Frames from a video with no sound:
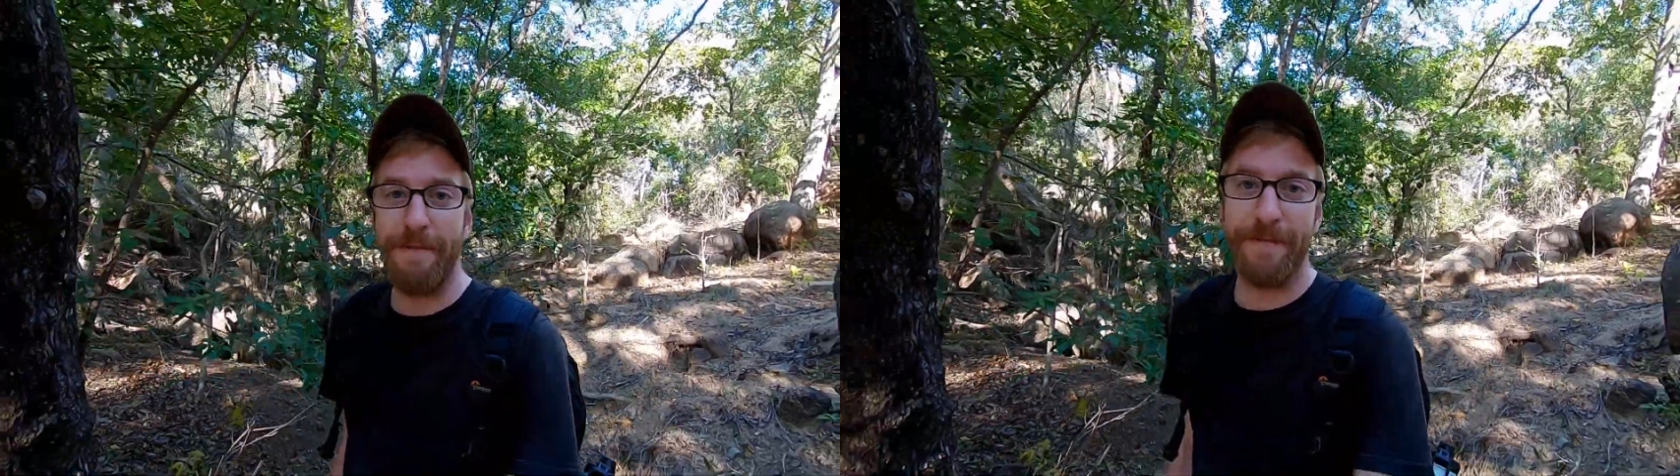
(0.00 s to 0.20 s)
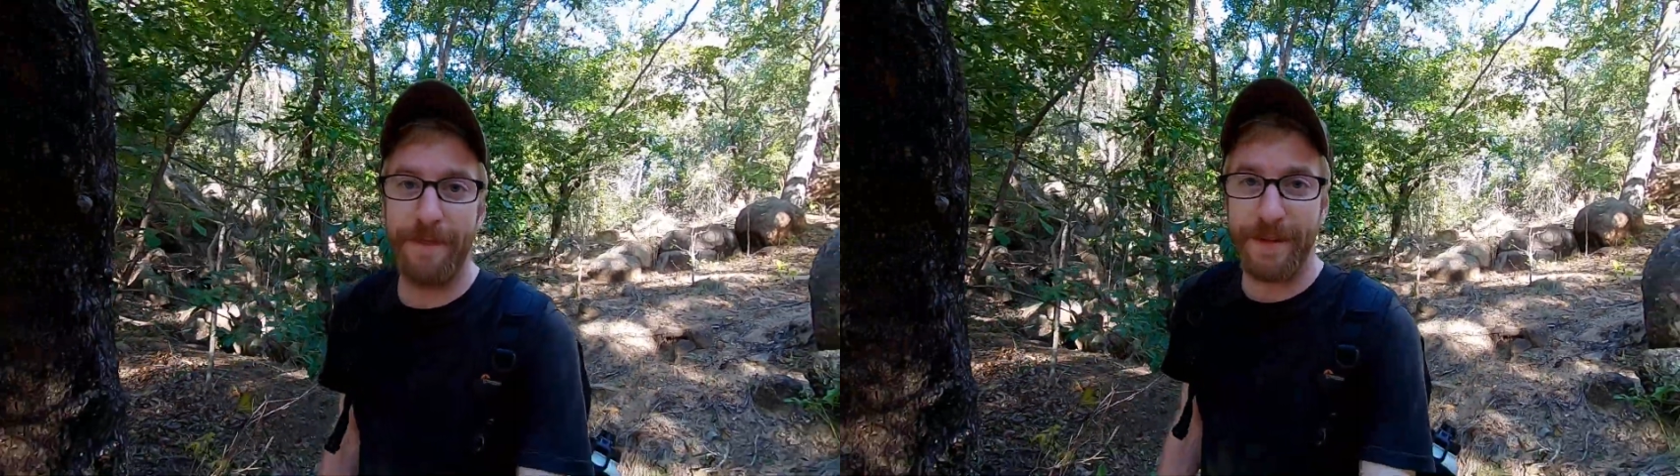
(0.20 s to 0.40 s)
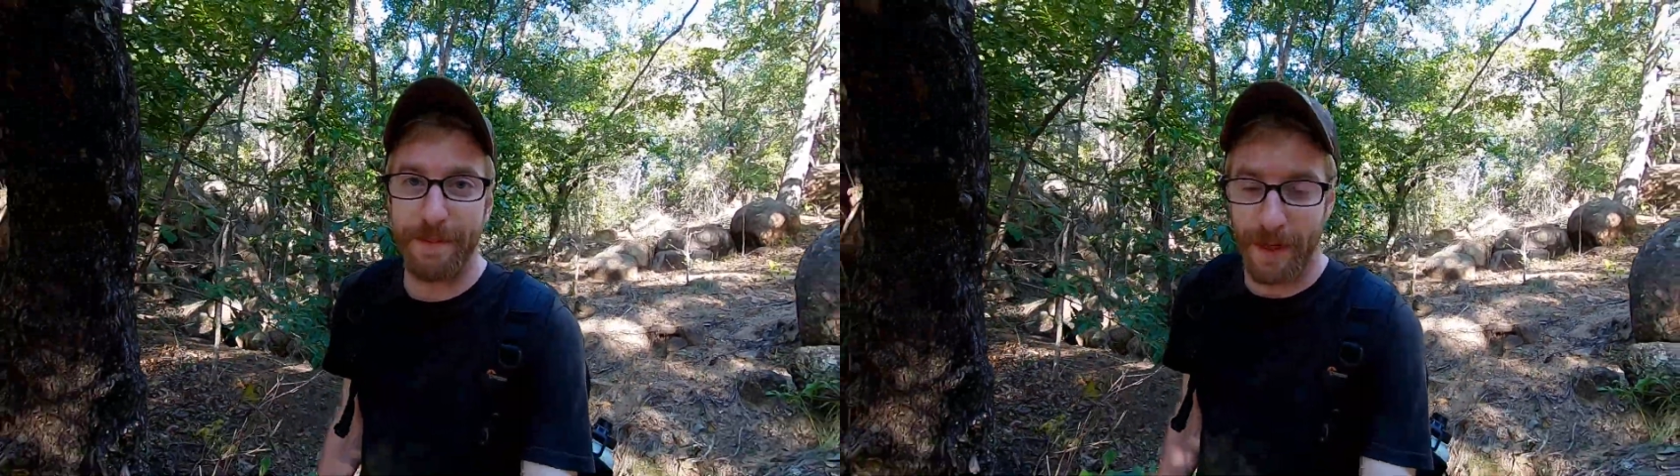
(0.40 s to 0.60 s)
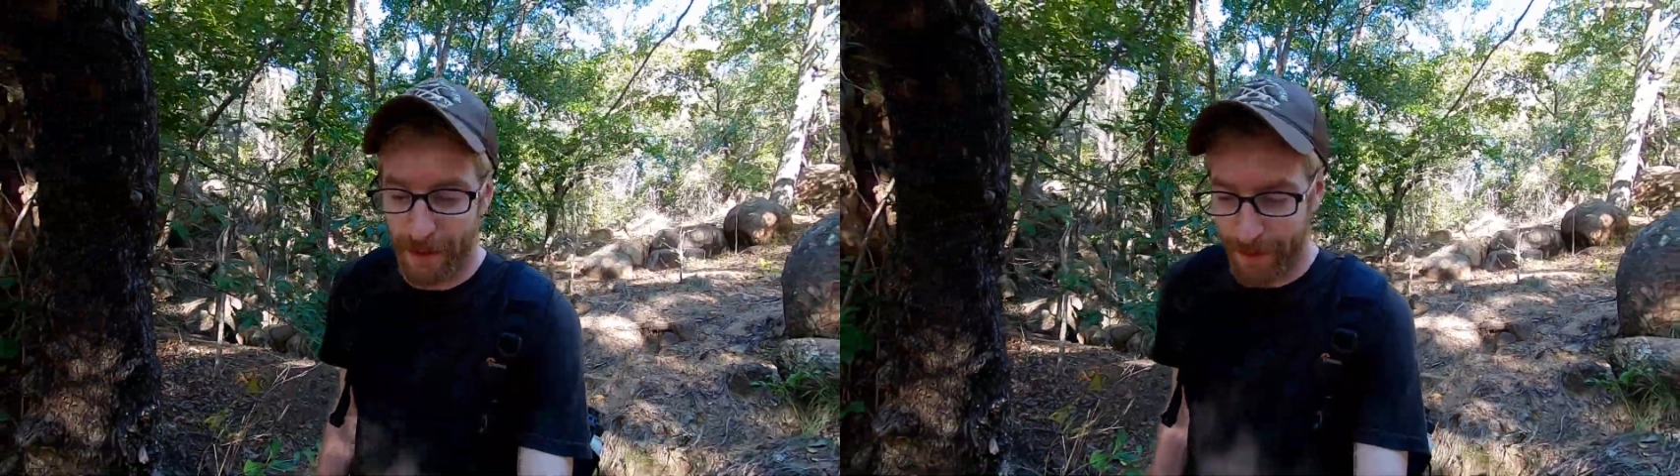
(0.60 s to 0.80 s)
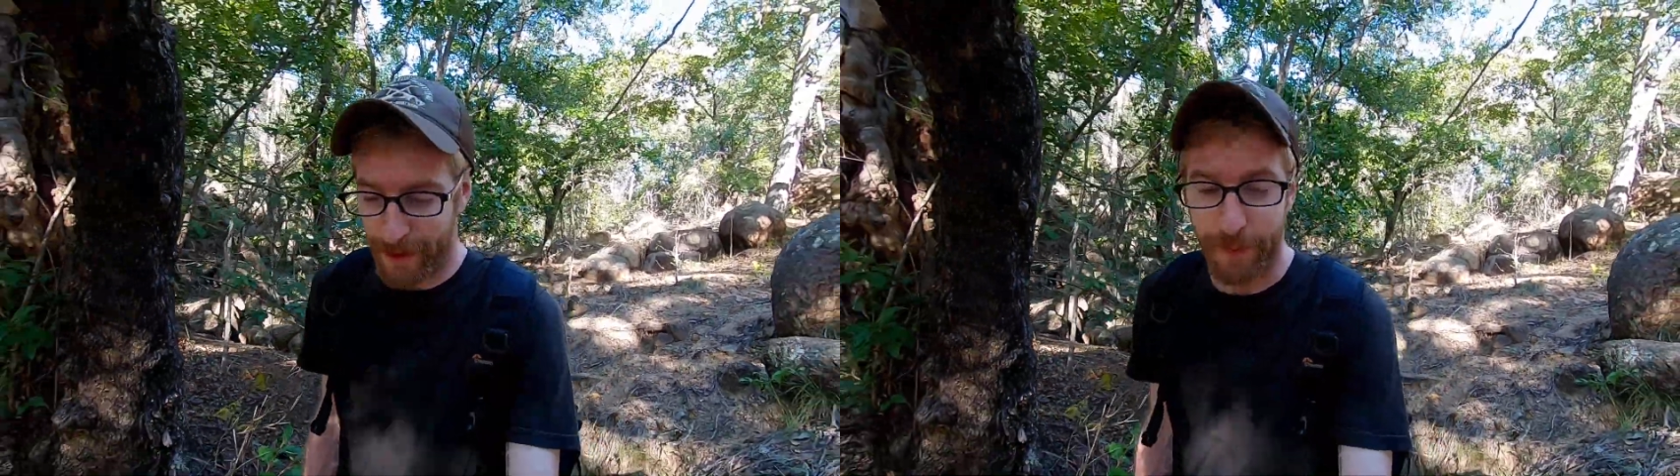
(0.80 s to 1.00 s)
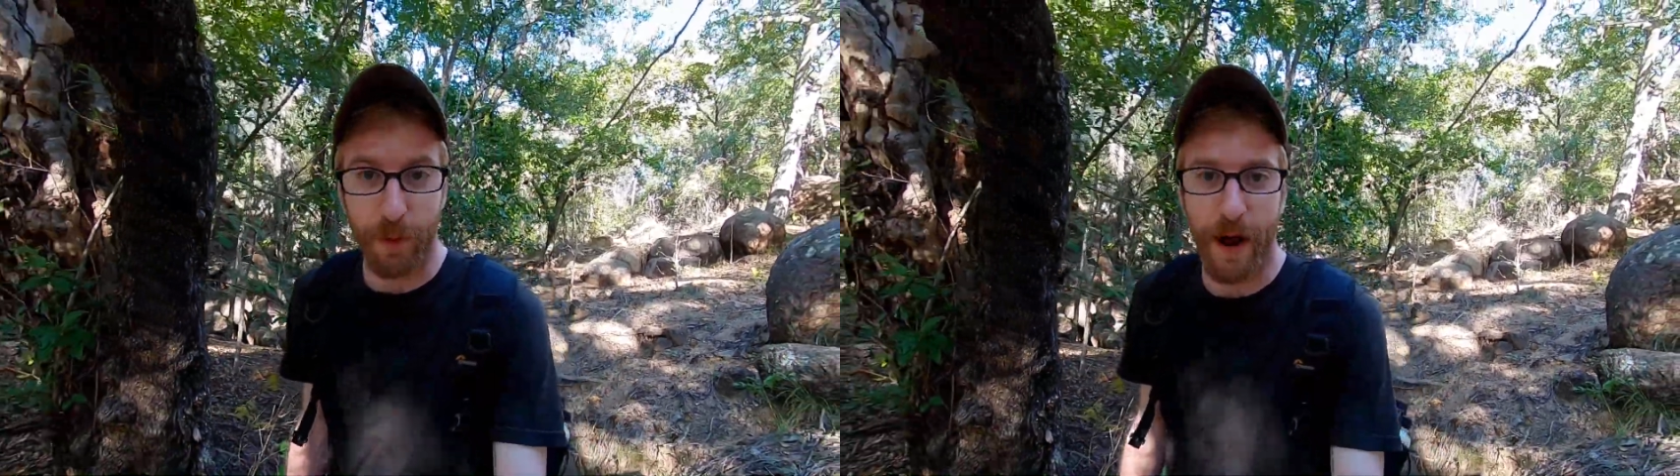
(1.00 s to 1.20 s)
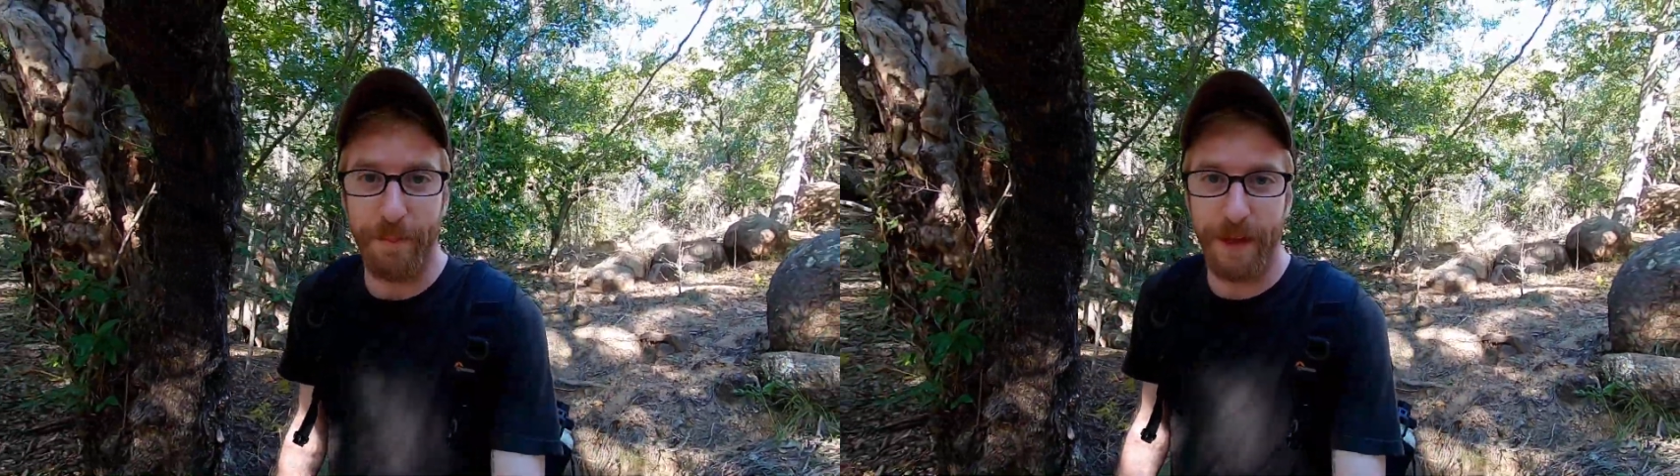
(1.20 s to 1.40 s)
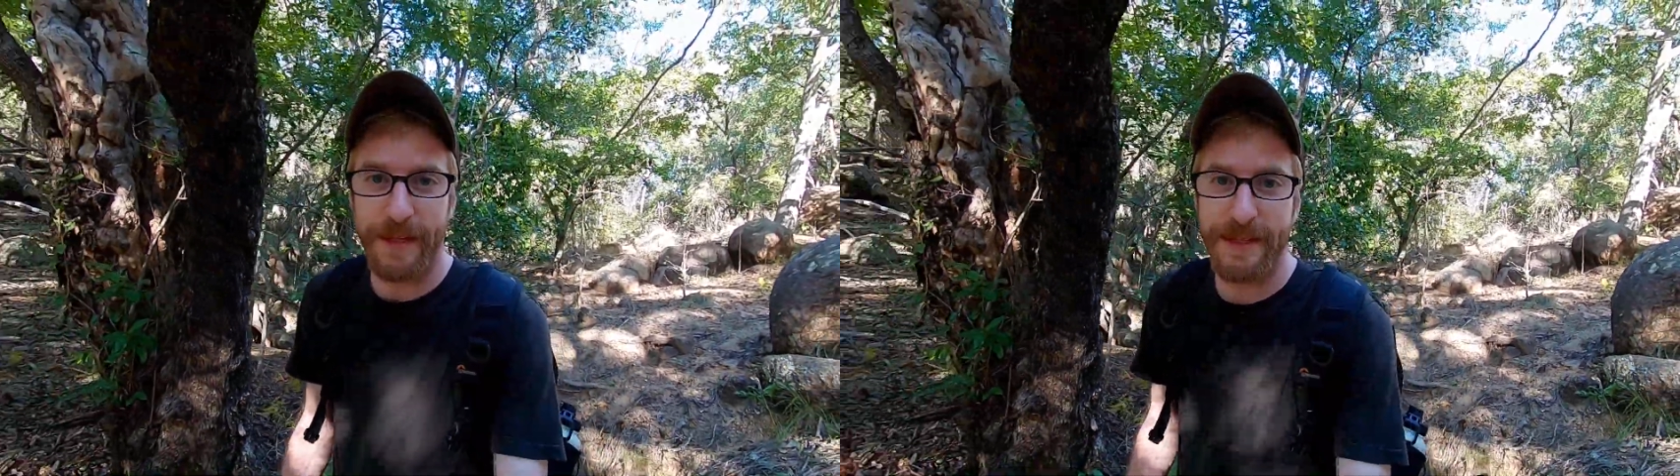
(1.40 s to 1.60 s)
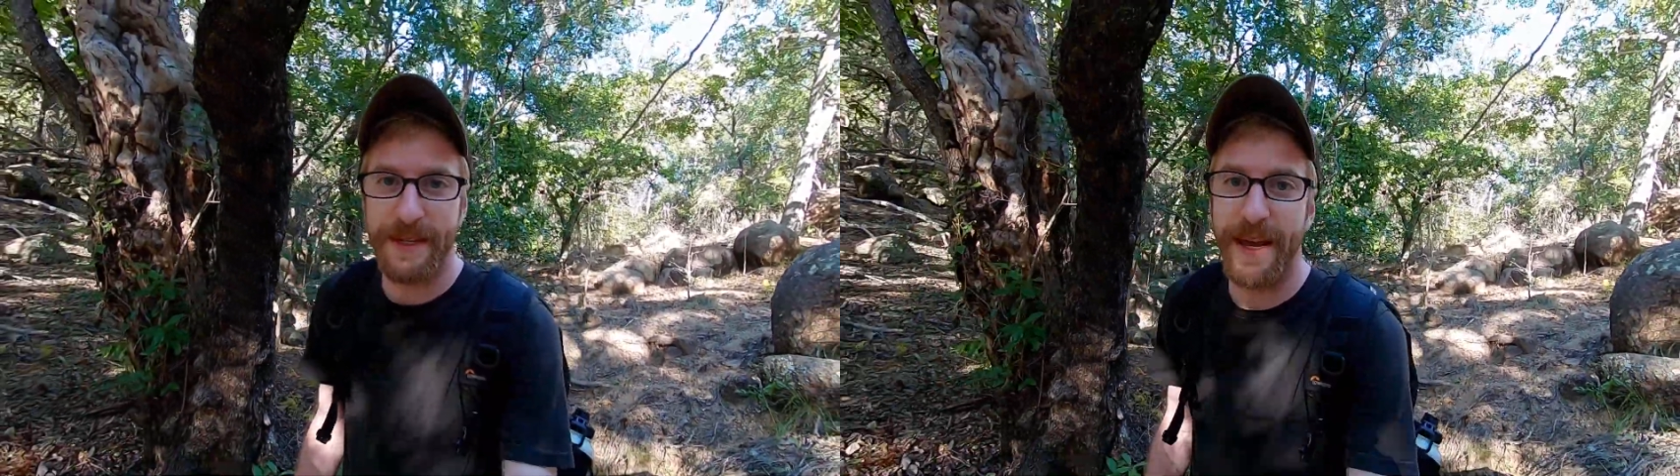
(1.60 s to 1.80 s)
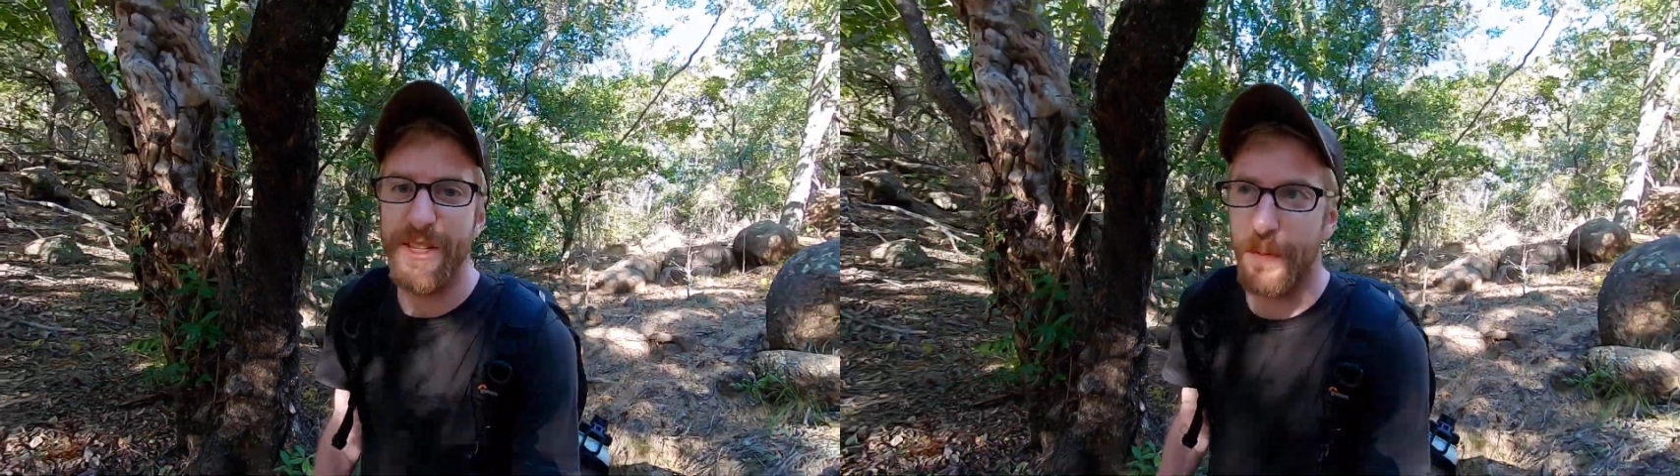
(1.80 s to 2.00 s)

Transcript: 50mm prime lens today,